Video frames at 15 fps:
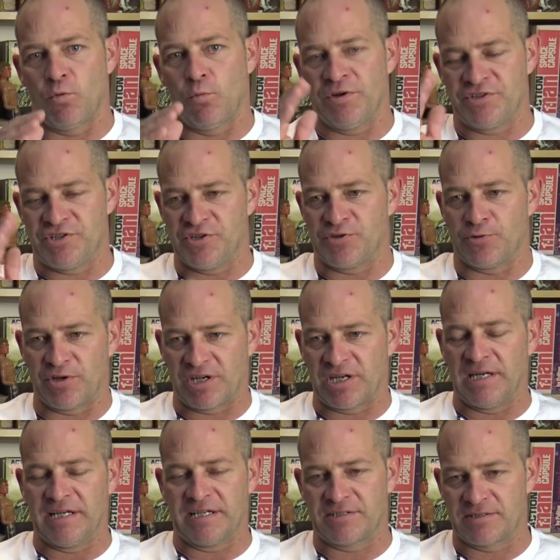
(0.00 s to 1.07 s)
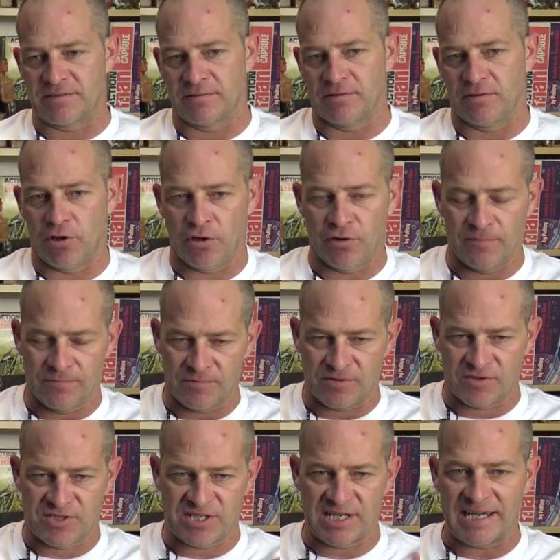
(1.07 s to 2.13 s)
once you sort
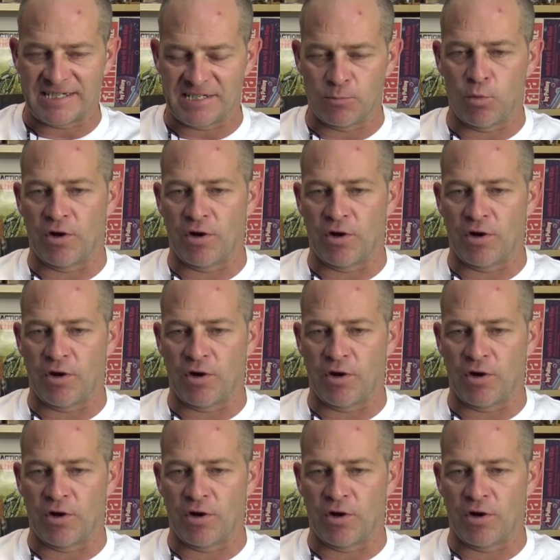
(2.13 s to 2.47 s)
of selected